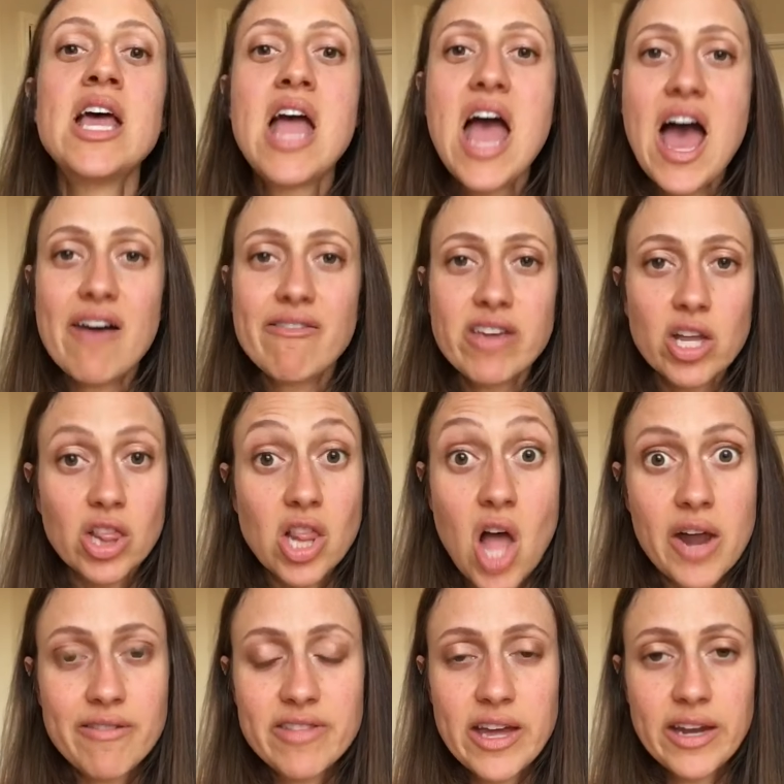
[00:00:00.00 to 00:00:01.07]
having a
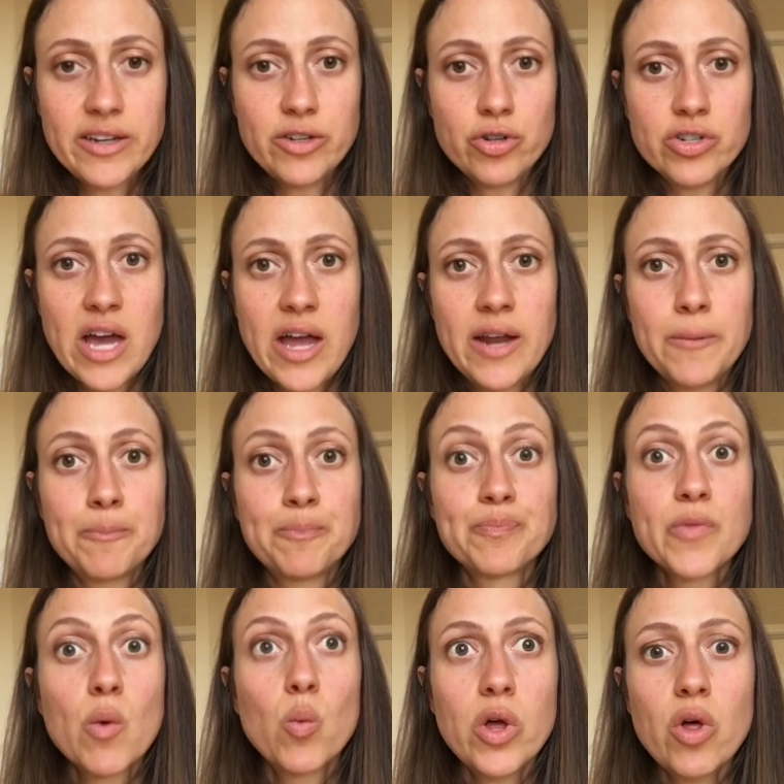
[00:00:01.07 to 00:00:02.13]
lot of that in your diet
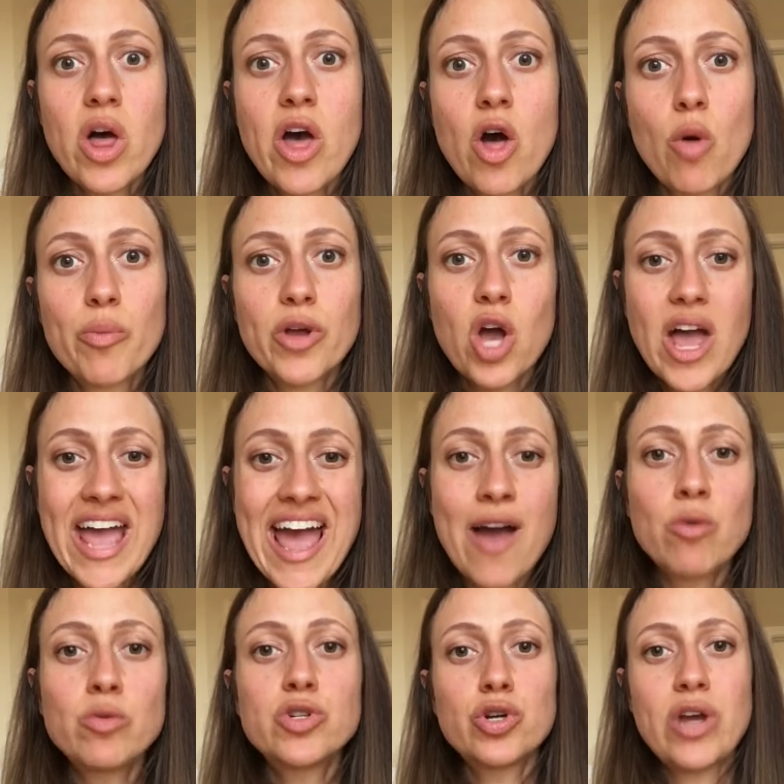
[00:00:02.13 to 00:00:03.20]
will help
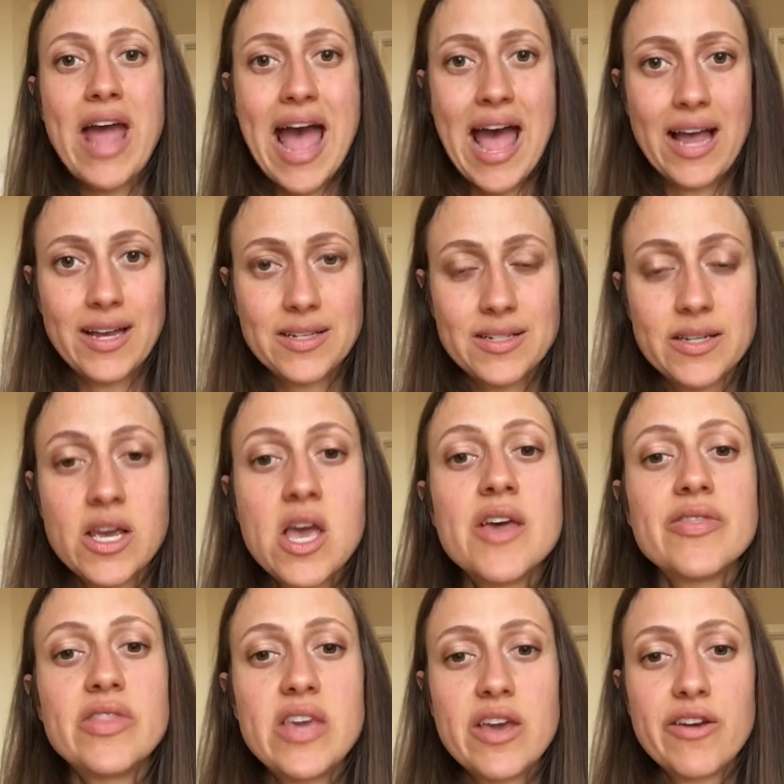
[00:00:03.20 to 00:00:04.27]
counteract
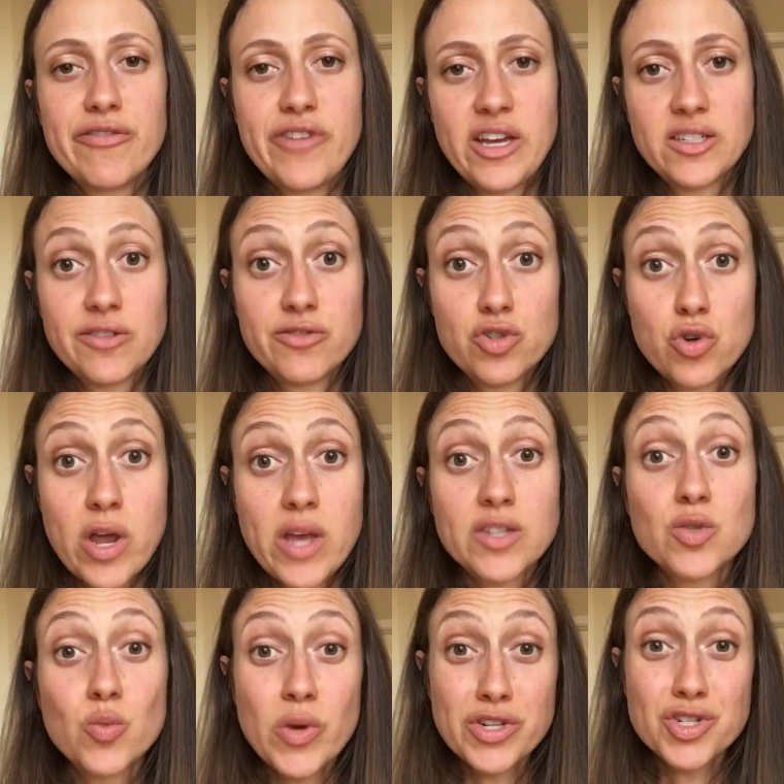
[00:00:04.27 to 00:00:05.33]
the effects of
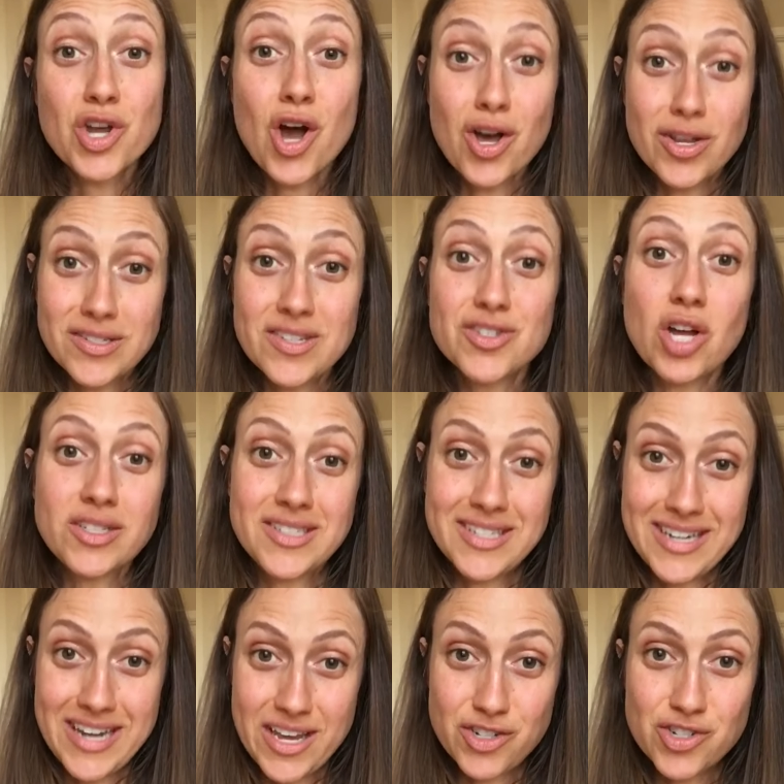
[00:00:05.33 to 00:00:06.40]
stress, which causes
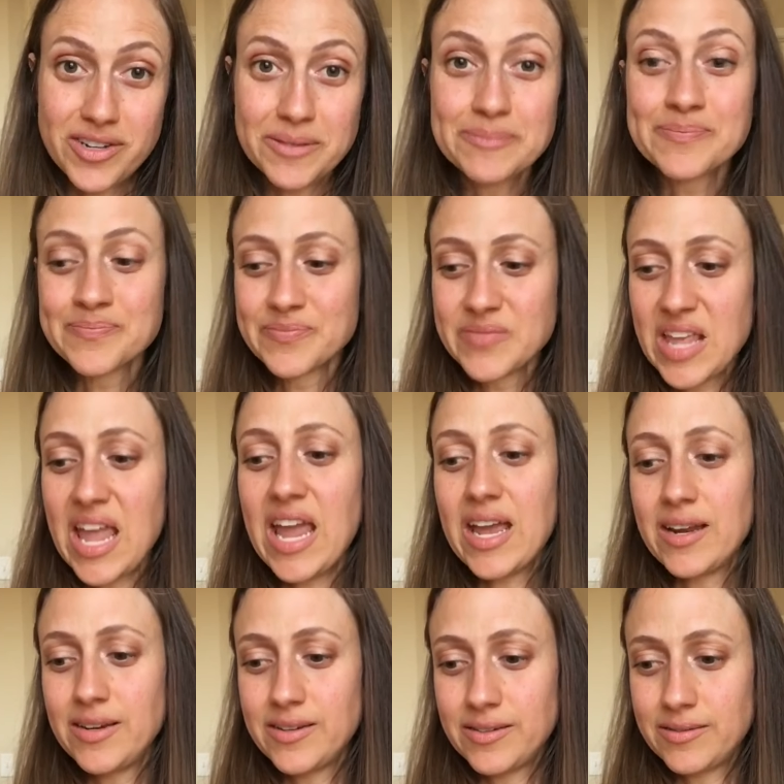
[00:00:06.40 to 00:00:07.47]
oxidation
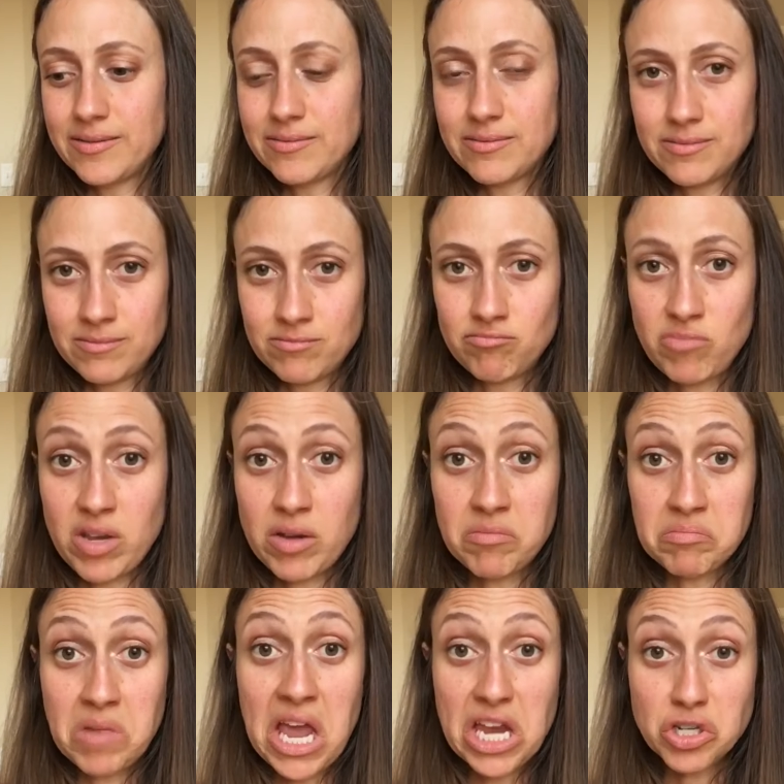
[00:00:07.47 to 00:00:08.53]
and
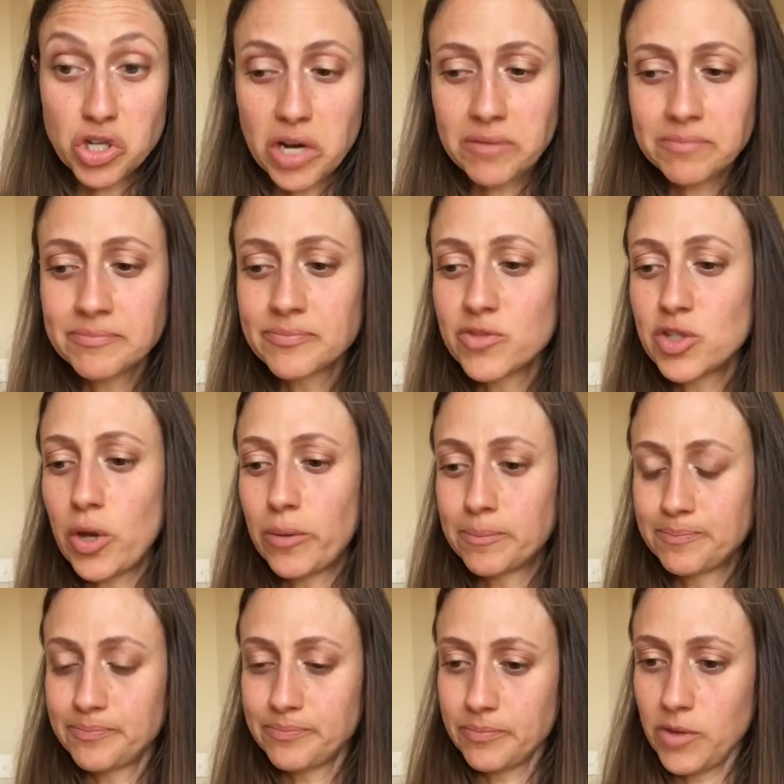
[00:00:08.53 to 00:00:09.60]
aging. So
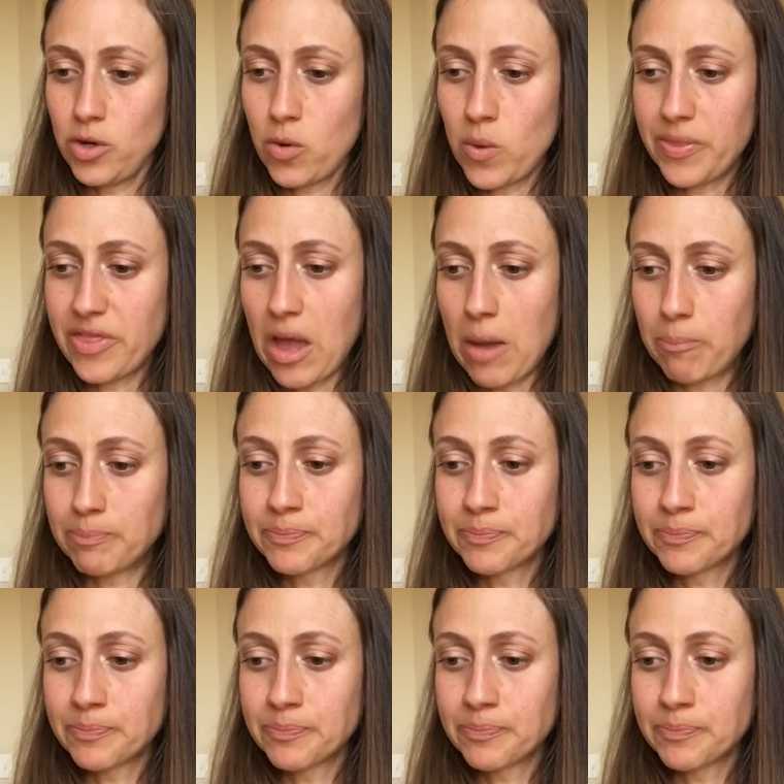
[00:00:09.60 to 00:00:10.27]
you don't want that.